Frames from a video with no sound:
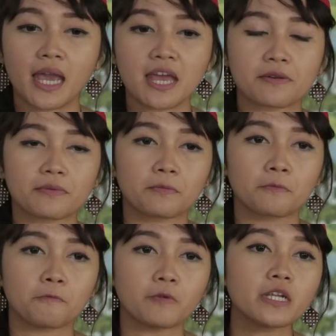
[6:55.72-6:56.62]
And
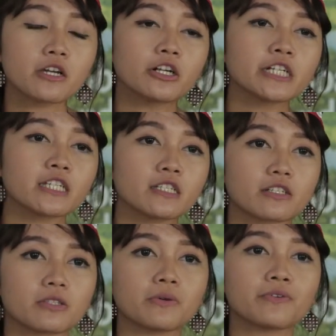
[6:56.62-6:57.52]
we recorded the
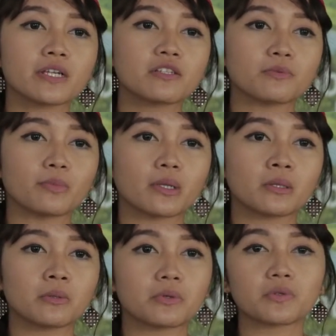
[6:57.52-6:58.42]
stories
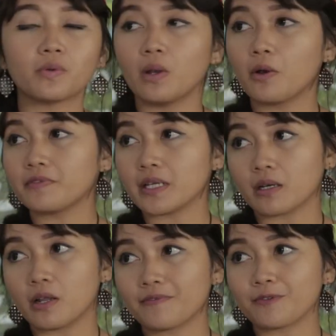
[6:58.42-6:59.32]
about those who loved
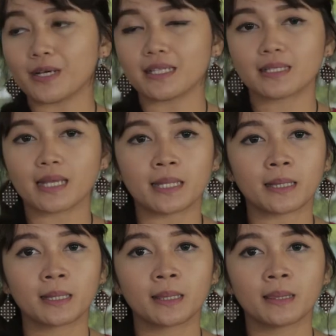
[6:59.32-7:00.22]
their loved ones, and
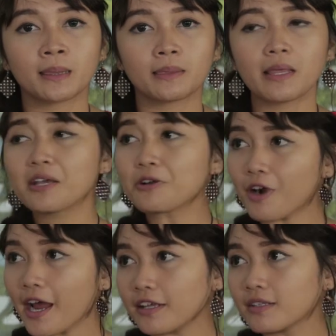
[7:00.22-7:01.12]
they
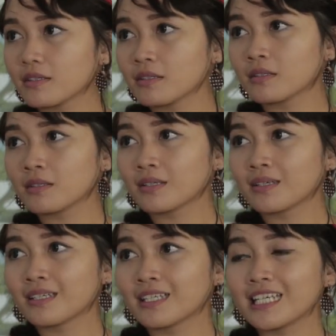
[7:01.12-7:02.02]
cried.
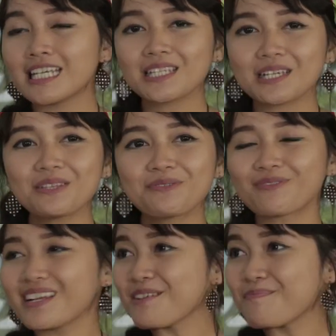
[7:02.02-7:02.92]
It's
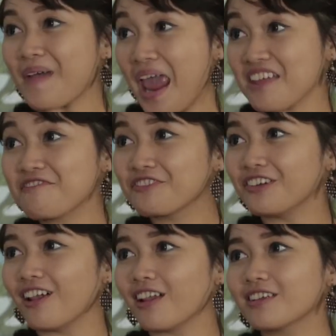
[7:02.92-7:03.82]
really
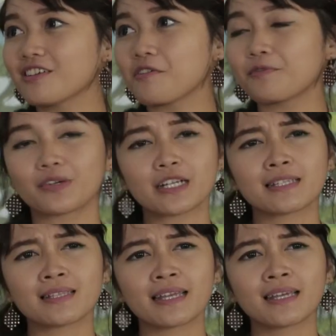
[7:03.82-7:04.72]
painful, you know, for
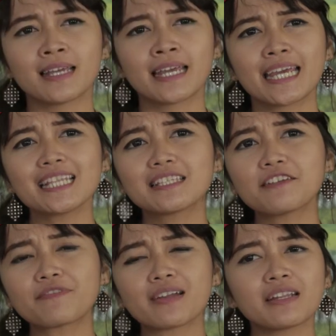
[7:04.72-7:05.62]
us. Like, it's
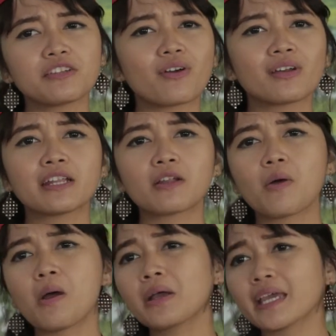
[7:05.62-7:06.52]
different. You only
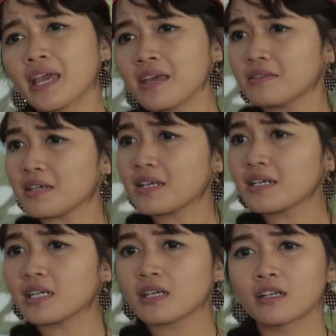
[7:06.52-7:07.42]
know, okay,
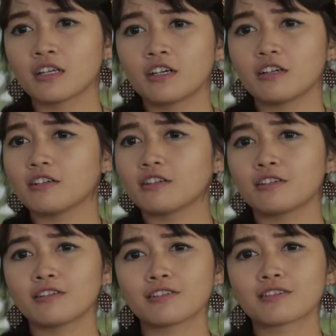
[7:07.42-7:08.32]
there,
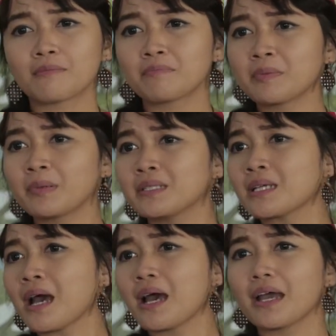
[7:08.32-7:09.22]
some people
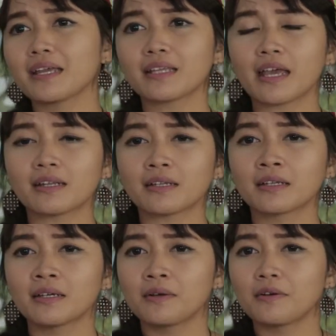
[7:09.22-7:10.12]
died, and
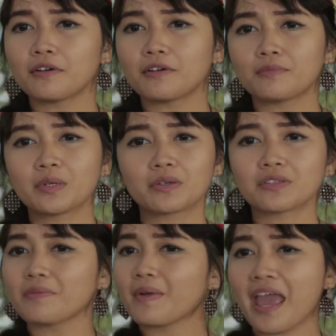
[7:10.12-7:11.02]
because
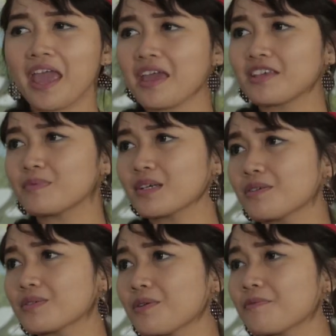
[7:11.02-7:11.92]
of haze,
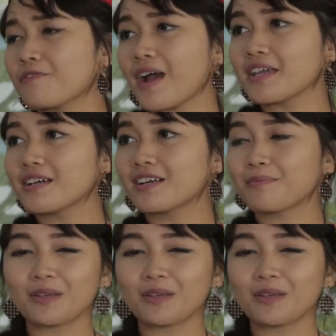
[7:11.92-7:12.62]
because of fire.